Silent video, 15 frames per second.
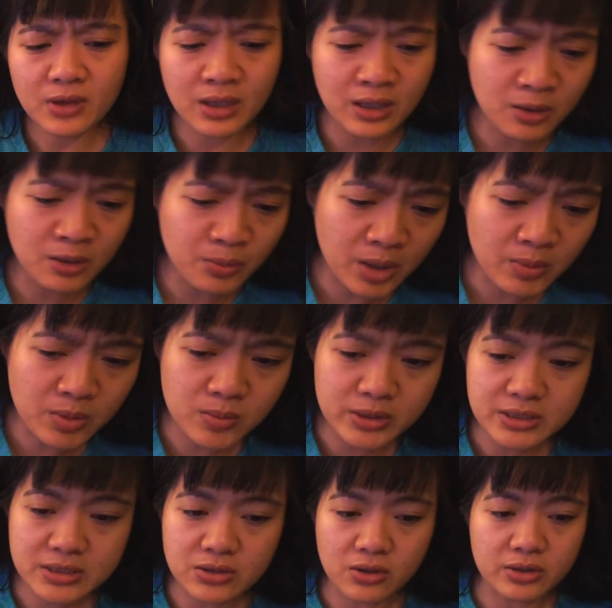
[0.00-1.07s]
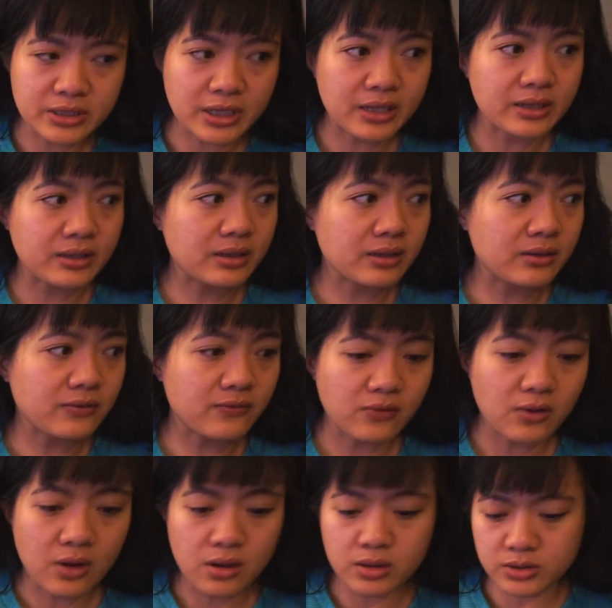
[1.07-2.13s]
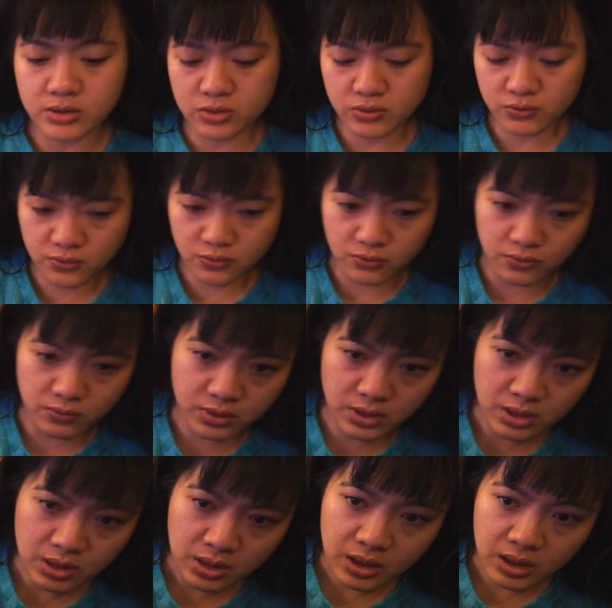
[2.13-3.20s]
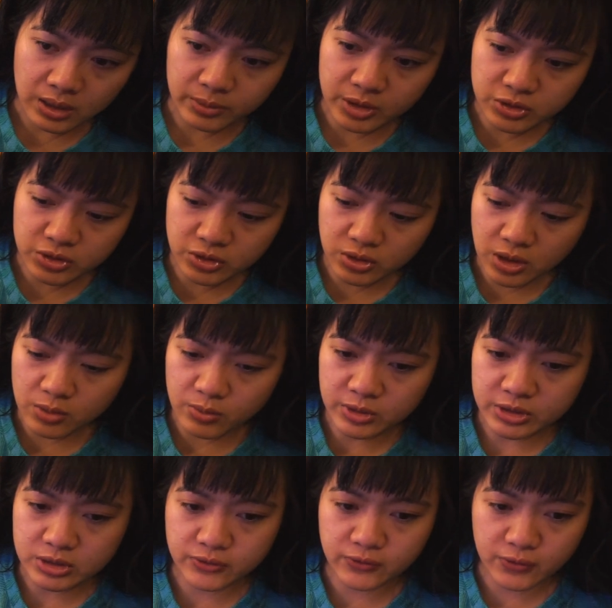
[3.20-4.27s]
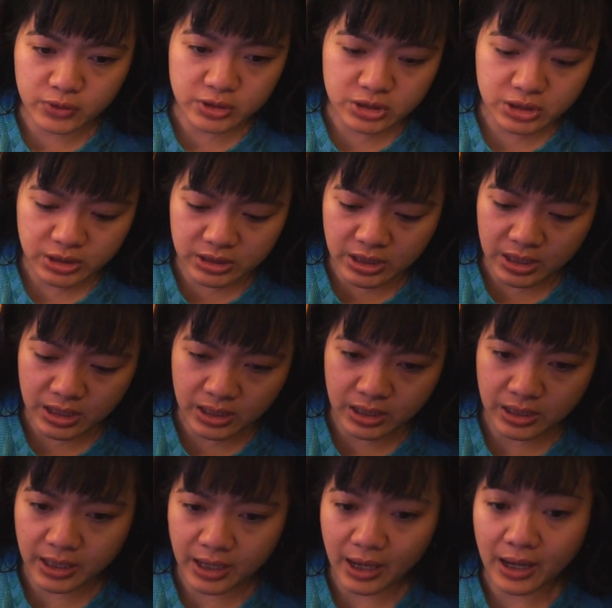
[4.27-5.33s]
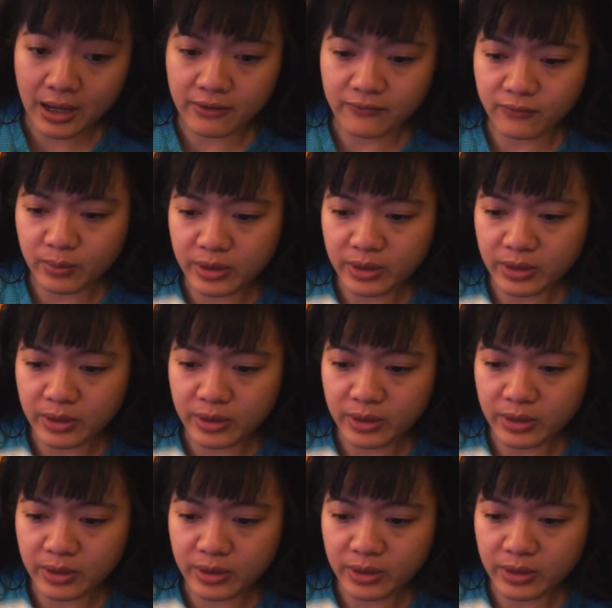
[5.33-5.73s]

and I'll probably start editing the vlog soon. I'm not sure how much footage I, I have,